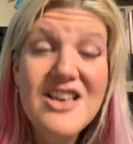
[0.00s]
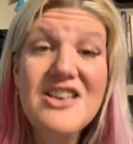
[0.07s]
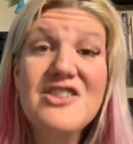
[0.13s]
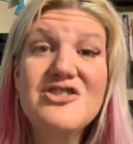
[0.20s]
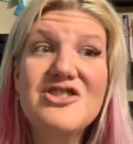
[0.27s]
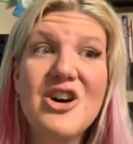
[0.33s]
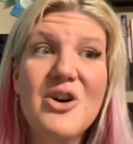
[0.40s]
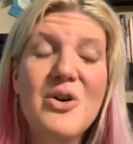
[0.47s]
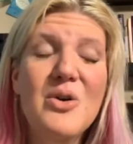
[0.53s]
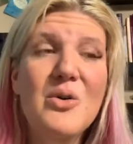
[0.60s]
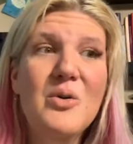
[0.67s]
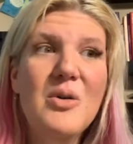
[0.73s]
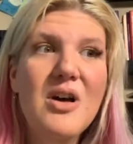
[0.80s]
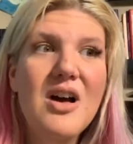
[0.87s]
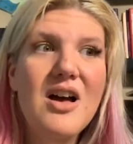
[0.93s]

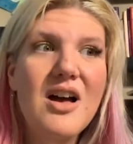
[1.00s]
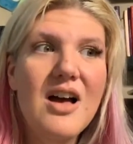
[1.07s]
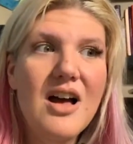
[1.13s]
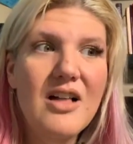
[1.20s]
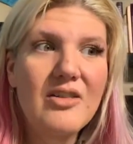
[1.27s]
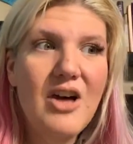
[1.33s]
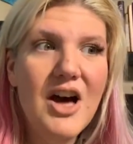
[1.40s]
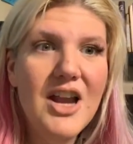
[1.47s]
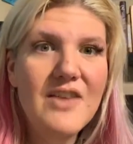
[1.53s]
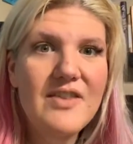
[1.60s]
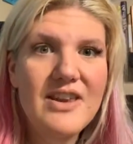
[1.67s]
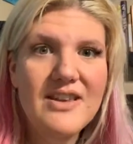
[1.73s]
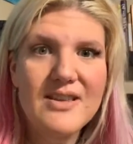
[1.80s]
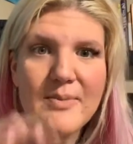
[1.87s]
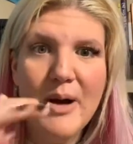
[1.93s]
So a lot of it
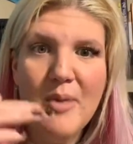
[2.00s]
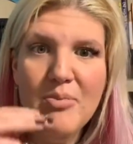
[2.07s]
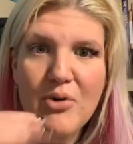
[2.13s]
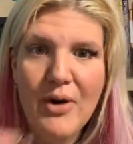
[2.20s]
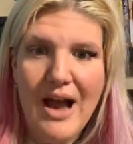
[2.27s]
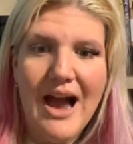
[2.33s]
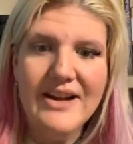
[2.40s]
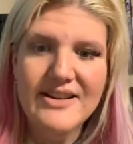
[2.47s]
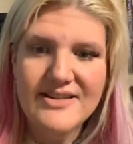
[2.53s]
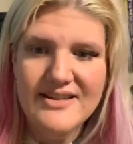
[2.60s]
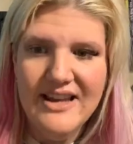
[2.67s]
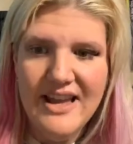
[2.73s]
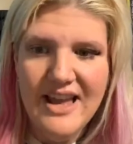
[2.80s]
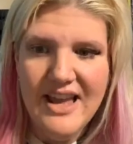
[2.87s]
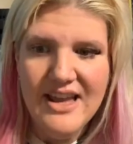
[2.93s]
is about
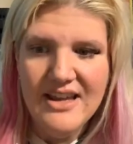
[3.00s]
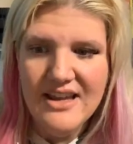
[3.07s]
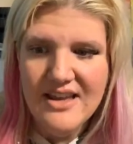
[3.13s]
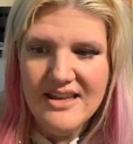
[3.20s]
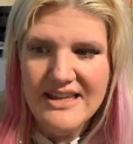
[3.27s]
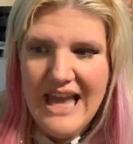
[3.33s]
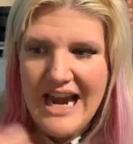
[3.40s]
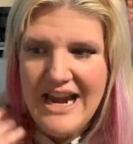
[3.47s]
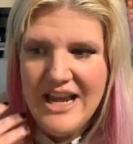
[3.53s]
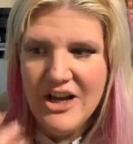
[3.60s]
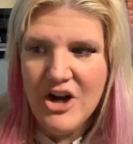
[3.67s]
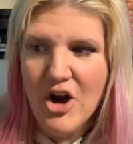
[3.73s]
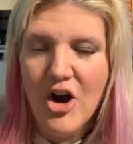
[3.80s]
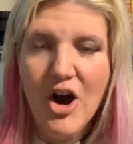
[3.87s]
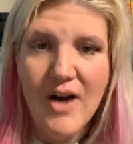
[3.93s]
practicing, gaining
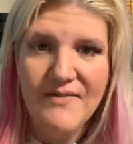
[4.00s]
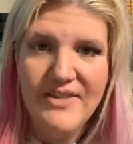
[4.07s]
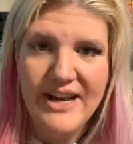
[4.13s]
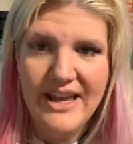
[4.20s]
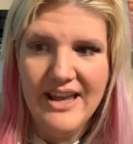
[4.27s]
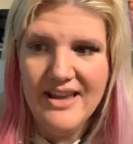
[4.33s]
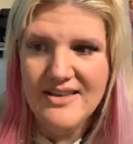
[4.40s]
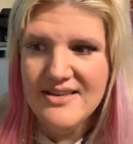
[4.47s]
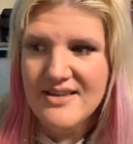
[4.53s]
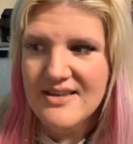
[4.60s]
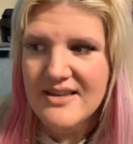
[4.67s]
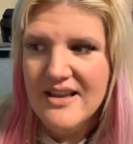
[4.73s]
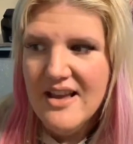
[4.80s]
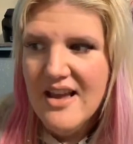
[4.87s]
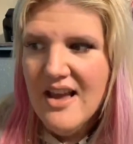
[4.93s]
confidence,